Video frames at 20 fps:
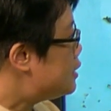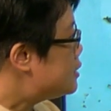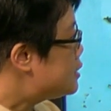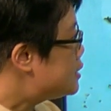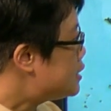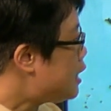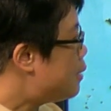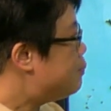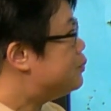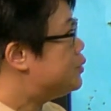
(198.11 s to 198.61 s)

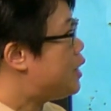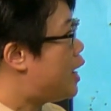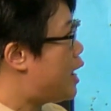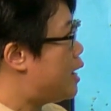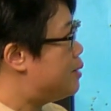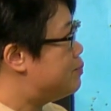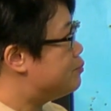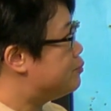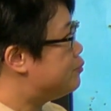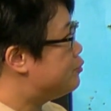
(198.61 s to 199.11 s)

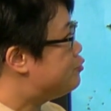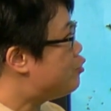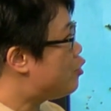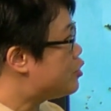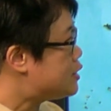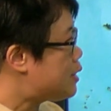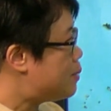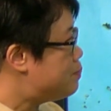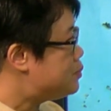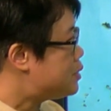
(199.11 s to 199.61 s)

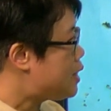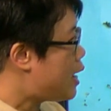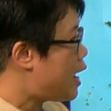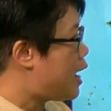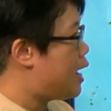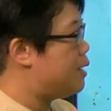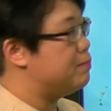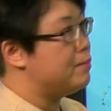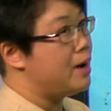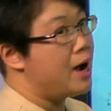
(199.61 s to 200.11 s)
for some
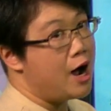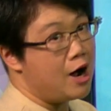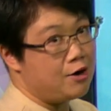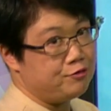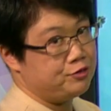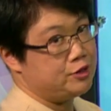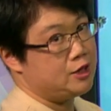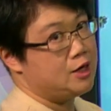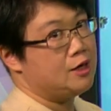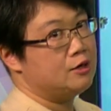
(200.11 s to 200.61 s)
time
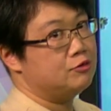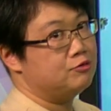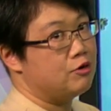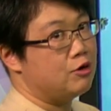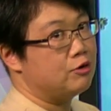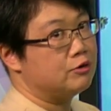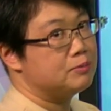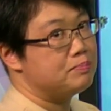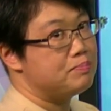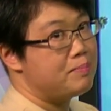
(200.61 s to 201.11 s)
after
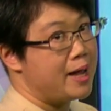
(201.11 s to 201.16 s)
Rook